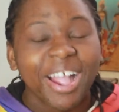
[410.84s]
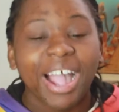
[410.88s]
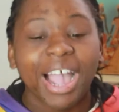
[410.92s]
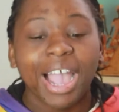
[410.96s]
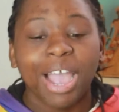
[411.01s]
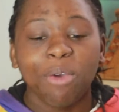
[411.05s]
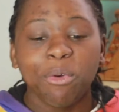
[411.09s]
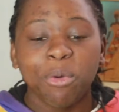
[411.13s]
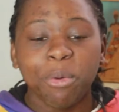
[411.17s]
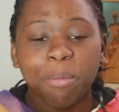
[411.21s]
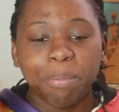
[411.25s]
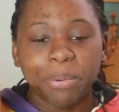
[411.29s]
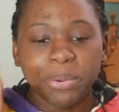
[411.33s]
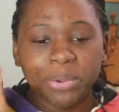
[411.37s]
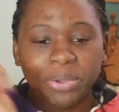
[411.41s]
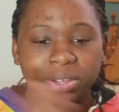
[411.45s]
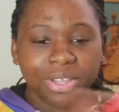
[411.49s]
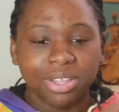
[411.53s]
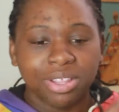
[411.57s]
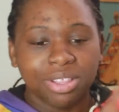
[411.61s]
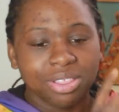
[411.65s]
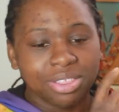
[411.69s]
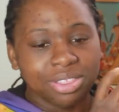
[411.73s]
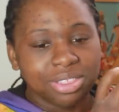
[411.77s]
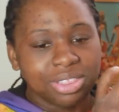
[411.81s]
I will
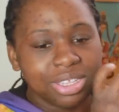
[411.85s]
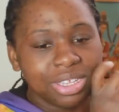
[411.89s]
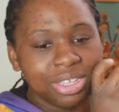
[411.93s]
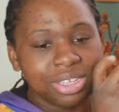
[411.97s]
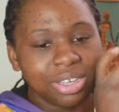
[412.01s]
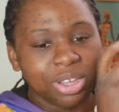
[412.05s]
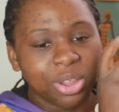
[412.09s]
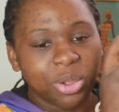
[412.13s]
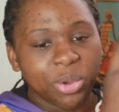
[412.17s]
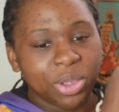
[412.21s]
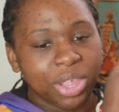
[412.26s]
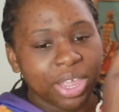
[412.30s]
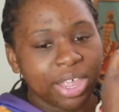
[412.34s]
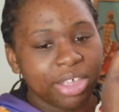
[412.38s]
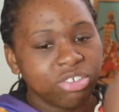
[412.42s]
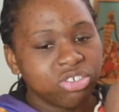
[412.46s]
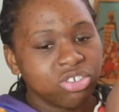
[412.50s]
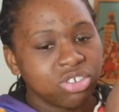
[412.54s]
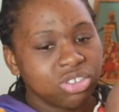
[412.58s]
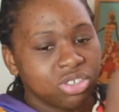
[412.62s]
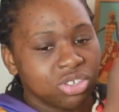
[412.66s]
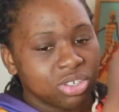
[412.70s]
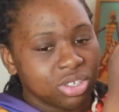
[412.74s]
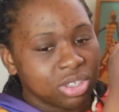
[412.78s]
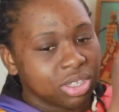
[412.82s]
put the
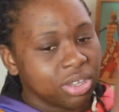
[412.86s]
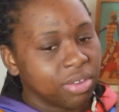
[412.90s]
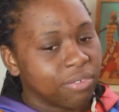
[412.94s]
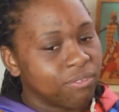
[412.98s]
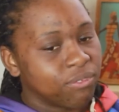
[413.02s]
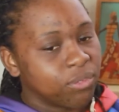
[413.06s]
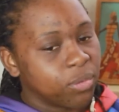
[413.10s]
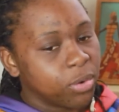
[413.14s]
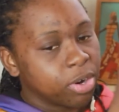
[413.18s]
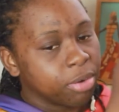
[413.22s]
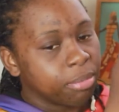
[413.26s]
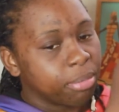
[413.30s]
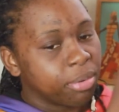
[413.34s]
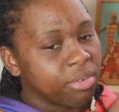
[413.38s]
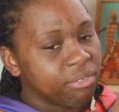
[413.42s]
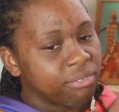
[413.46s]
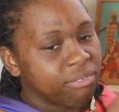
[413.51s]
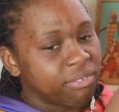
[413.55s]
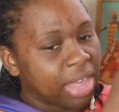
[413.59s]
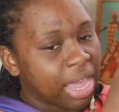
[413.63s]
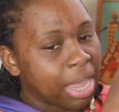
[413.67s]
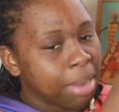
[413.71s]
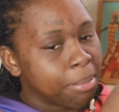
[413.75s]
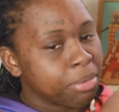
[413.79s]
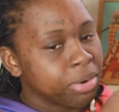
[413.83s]
location to the Affordable
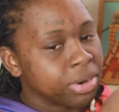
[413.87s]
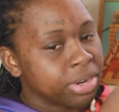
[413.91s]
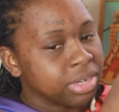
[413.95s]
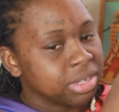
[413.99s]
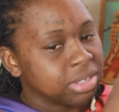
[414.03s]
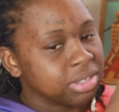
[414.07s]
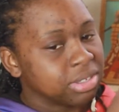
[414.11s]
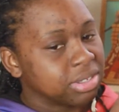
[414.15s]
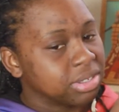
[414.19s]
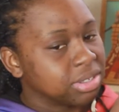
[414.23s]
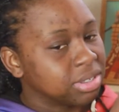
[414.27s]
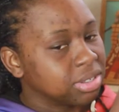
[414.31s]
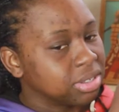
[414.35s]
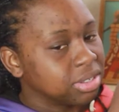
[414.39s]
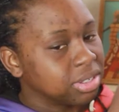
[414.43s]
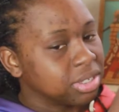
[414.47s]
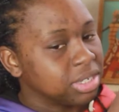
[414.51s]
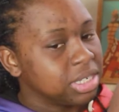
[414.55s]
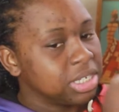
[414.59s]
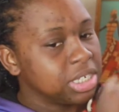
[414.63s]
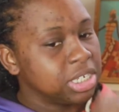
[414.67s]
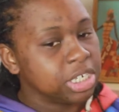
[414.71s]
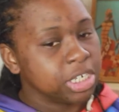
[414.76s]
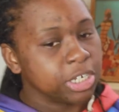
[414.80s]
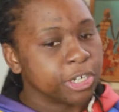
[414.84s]
Fabrics
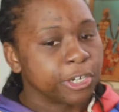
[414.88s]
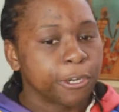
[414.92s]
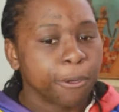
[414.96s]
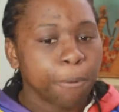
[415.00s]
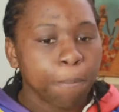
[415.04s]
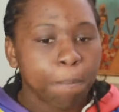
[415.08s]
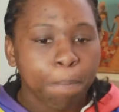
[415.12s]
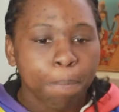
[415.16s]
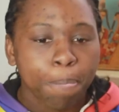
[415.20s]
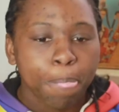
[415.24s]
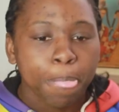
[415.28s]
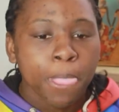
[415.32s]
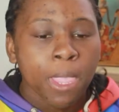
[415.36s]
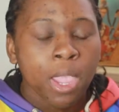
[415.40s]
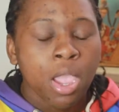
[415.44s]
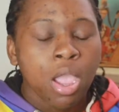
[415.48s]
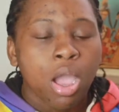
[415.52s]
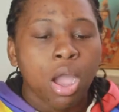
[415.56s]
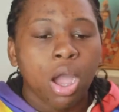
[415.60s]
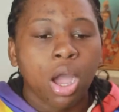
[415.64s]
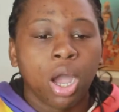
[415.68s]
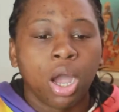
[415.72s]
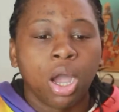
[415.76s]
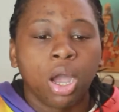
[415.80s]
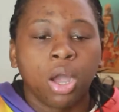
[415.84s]
here.
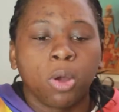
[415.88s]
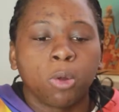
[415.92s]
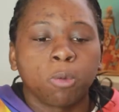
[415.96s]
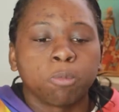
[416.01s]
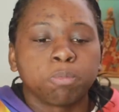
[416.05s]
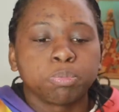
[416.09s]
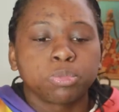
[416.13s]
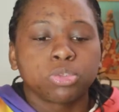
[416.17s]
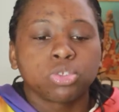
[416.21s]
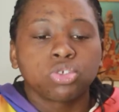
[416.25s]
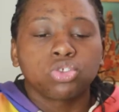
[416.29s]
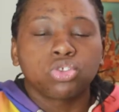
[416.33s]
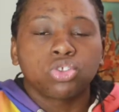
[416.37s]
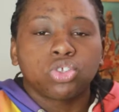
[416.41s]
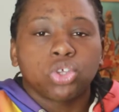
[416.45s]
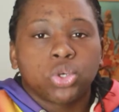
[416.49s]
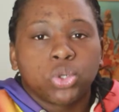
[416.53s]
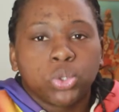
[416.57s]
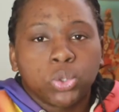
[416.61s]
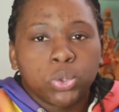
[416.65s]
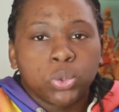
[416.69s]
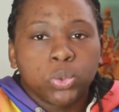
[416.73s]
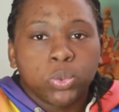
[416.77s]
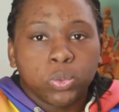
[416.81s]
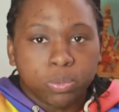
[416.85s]

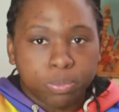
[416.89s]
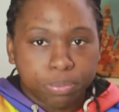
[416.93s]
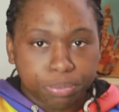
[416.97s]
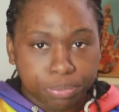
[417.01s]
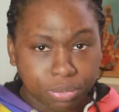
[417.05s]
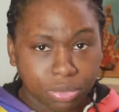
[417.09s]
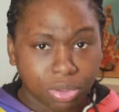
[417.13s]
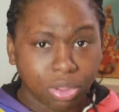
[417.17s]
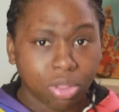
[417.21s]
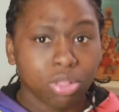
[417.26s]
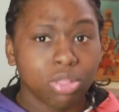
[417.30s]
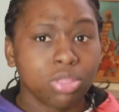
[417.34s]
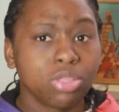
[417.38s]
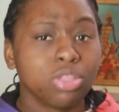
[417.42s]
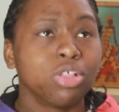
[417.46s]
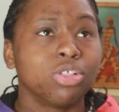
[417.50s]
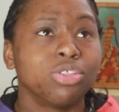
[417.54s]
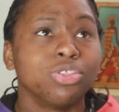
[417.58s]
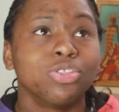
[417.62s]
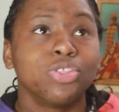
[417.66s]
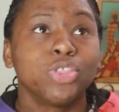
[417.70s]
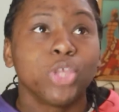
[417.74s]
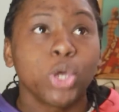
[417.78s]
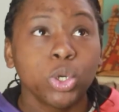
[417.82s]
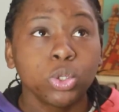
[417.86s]
So
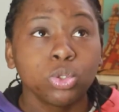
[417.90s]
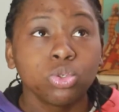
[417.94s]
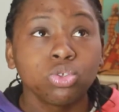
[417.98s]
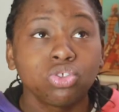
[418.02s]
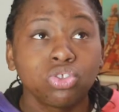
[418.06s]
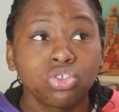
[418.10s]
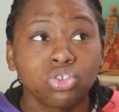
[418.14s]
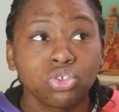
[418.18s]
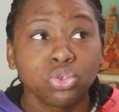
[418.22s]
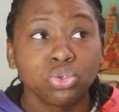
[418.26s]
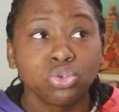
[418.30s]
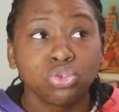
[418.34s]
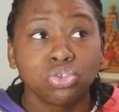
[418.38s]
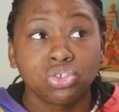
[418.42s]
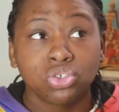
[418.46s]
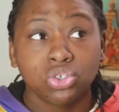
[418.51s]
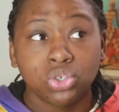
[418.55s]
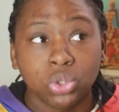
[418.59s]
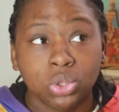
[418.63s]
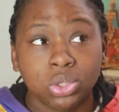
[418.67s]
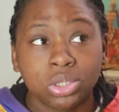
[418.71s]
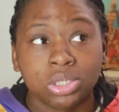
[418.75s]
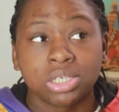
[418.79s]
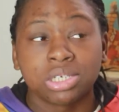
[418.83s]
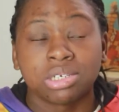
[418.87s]
those 2
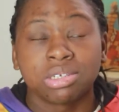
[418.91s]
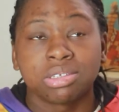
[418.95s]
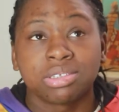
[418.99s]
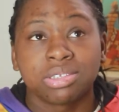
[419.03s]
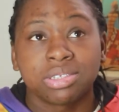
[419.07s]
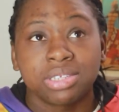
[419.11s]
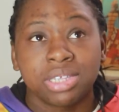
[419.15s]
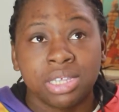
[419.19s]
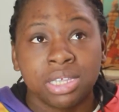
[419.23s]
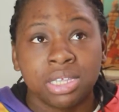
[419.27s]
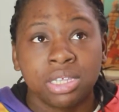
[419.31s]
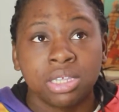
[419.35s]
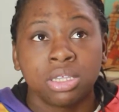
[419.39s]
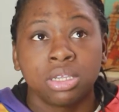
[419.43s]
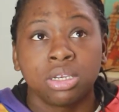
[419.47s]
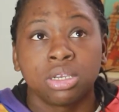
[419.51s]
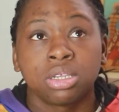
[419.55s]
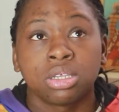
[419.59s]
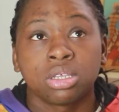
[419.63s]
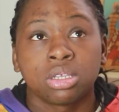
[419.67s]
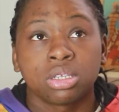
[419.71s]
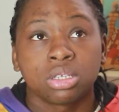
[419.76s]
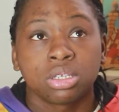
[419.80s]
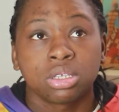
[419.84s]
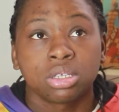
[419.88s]
stores
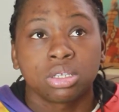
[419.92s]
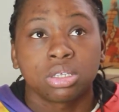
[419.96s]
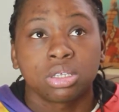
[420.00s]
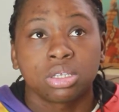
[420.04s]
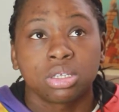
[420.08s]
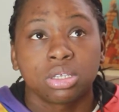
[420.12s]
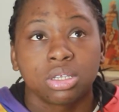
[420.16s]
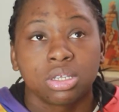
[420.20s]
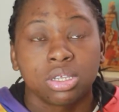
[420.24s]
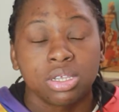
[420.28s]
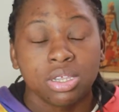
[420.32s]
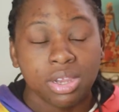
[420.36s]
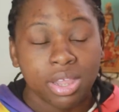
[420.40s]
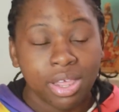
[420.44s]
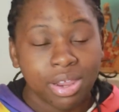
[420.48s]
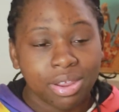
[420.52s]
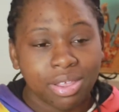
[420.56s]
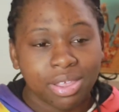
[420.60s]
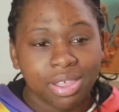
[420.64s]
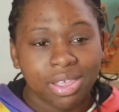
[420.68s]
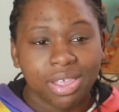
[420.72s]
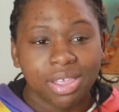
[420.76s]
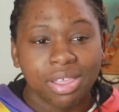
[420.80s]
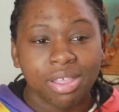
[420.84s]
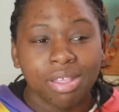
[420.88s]
in
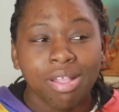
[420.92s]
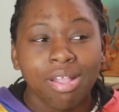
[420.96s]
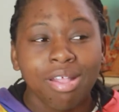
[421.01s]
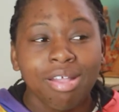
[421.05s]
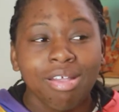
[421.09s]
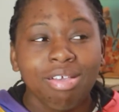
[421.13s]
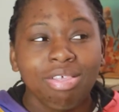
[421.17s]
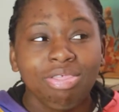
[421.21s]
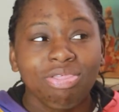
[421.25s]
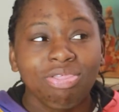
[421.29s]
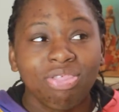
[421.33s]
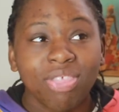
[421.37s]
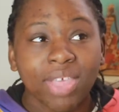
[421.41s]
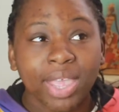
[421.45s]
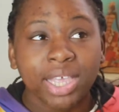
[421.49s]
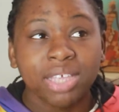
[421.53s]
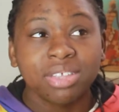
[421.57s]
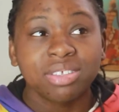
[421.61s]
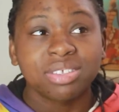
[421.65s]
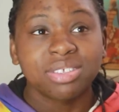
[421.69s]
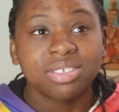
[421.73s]
Connecticut, they